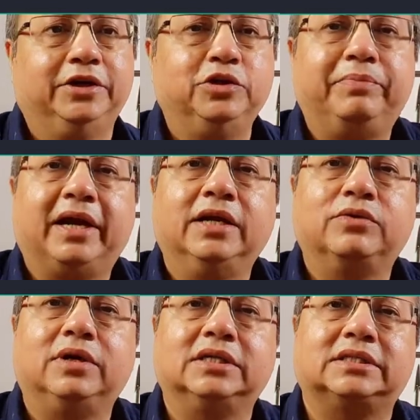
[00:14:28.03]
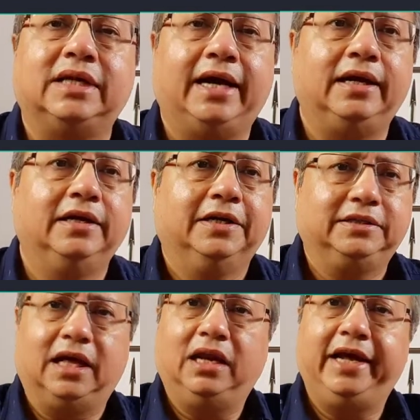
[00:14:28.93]
you begin to understand
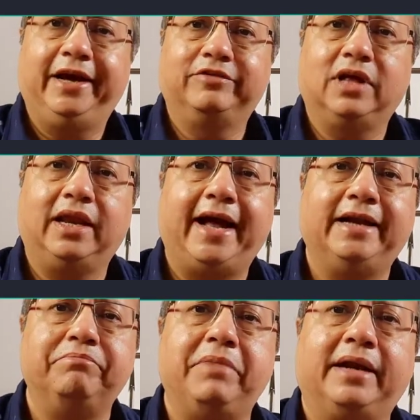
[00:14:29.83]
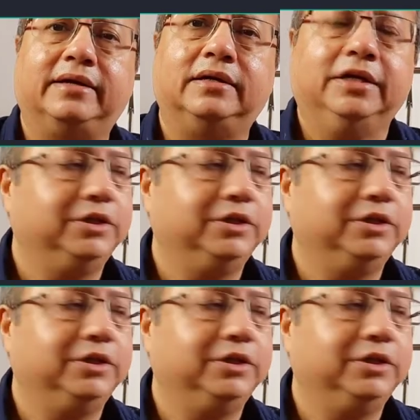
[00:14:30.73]
the lay of the land better.